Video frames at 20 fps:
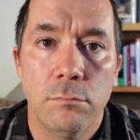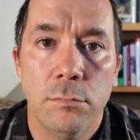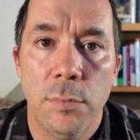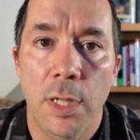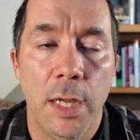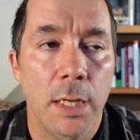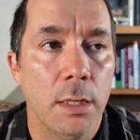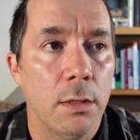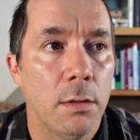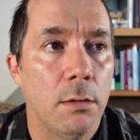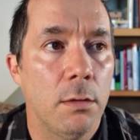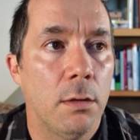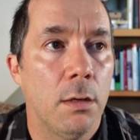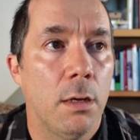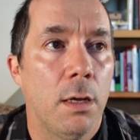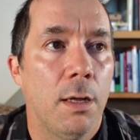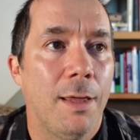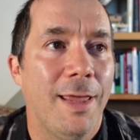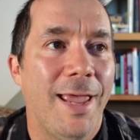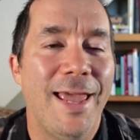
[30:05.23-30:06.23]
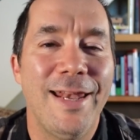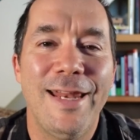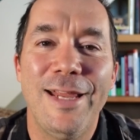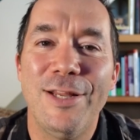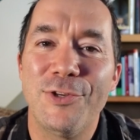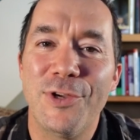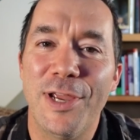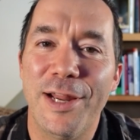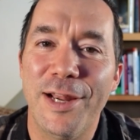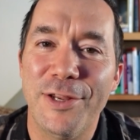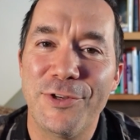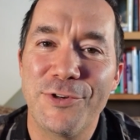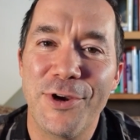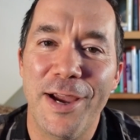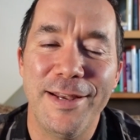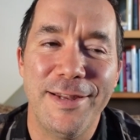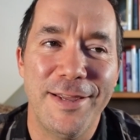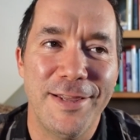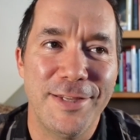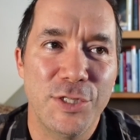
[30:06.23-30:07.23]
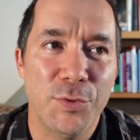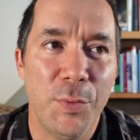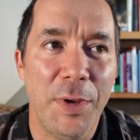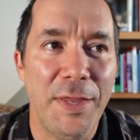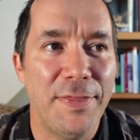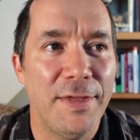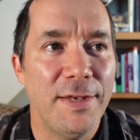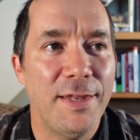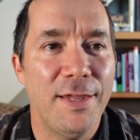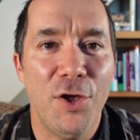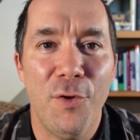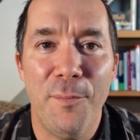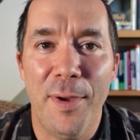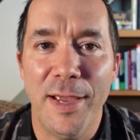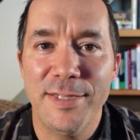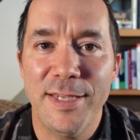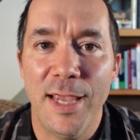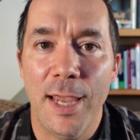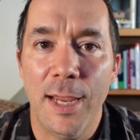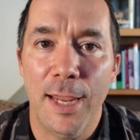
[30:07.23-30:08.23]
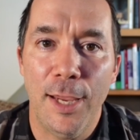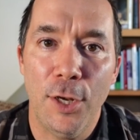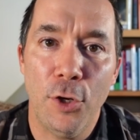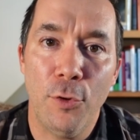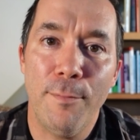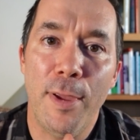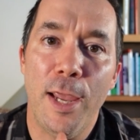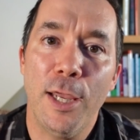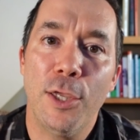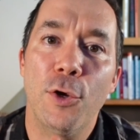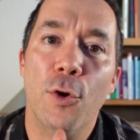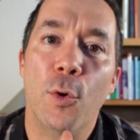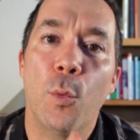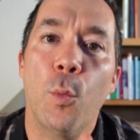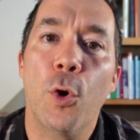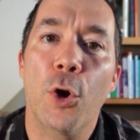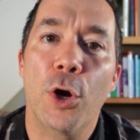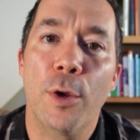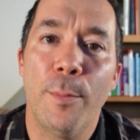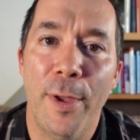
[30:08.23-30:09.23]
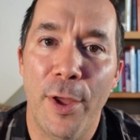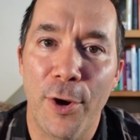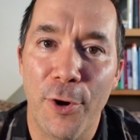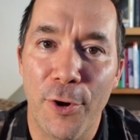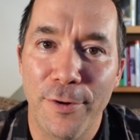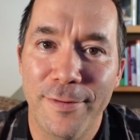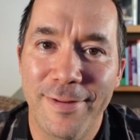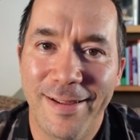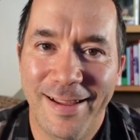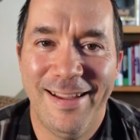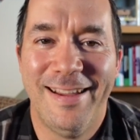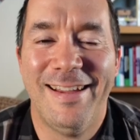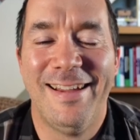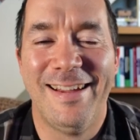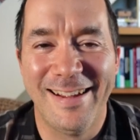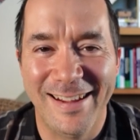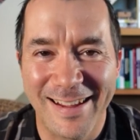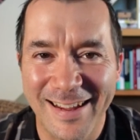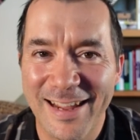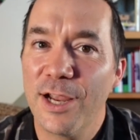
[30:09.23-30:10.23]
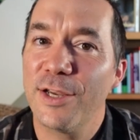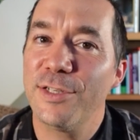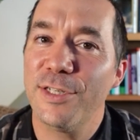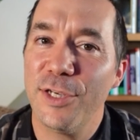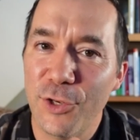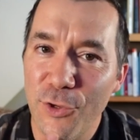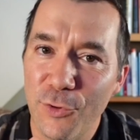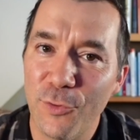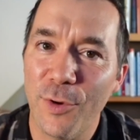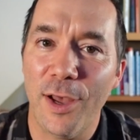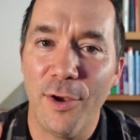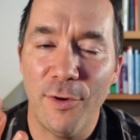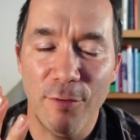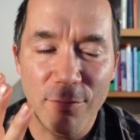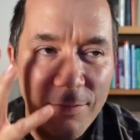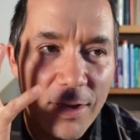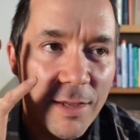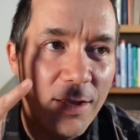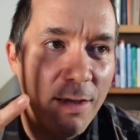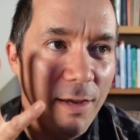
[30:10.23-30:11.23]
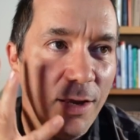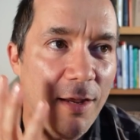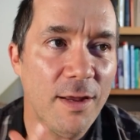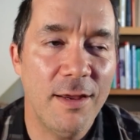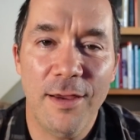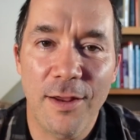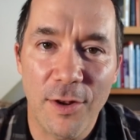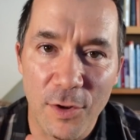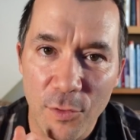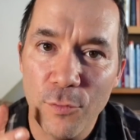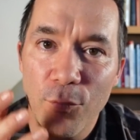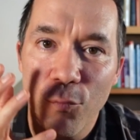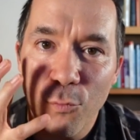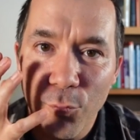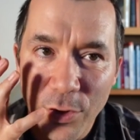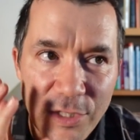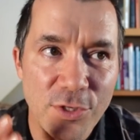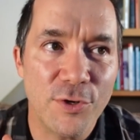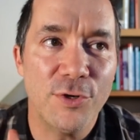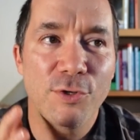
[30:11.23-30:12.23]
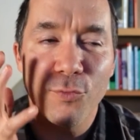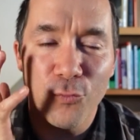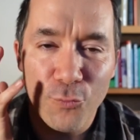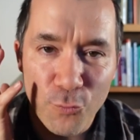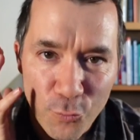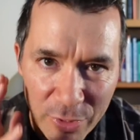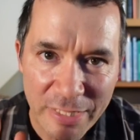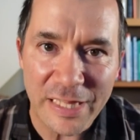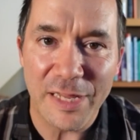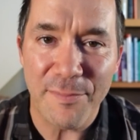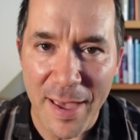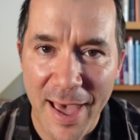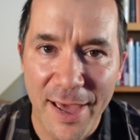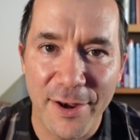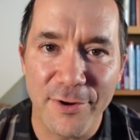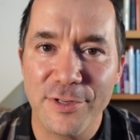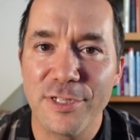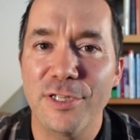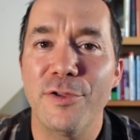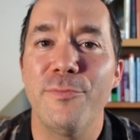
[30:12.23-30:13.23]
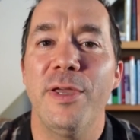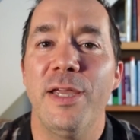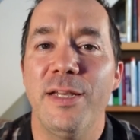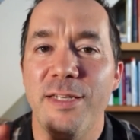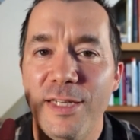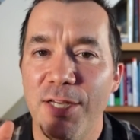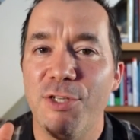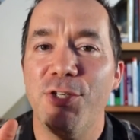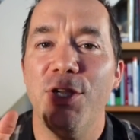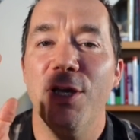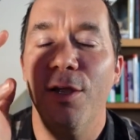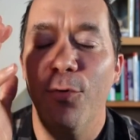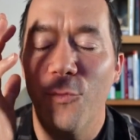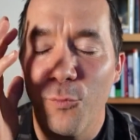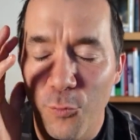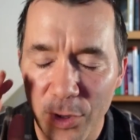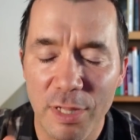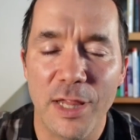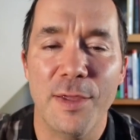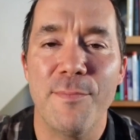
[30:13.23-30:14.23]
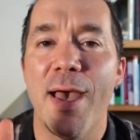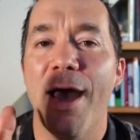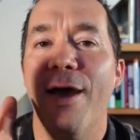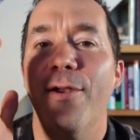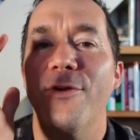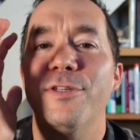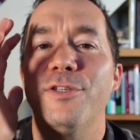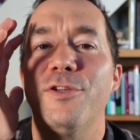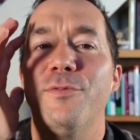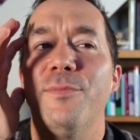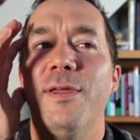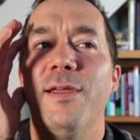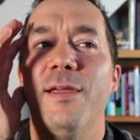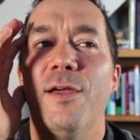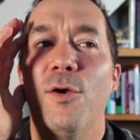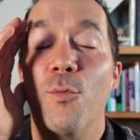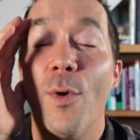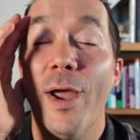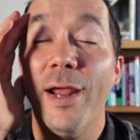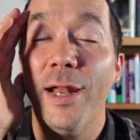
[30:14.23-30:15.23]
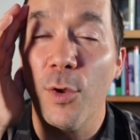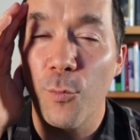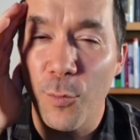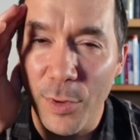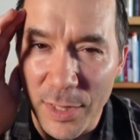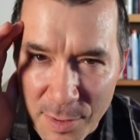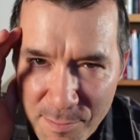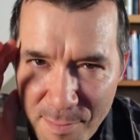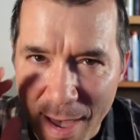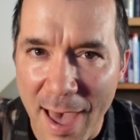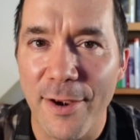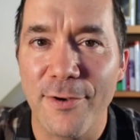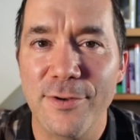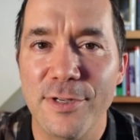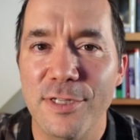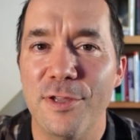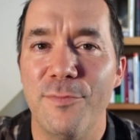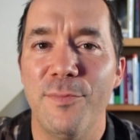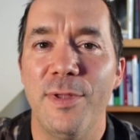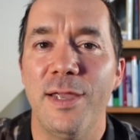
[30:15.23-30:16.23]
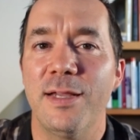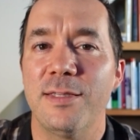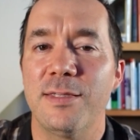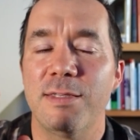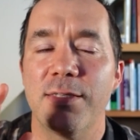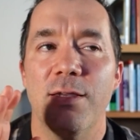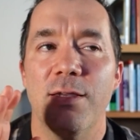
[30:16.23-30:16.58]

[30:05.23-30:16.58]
Like, and he tried to sweeten the deal by saying, it'll make your work better, because he knew how, you know, research really matters to me. Teaching really matters to me. Writing really matters to me.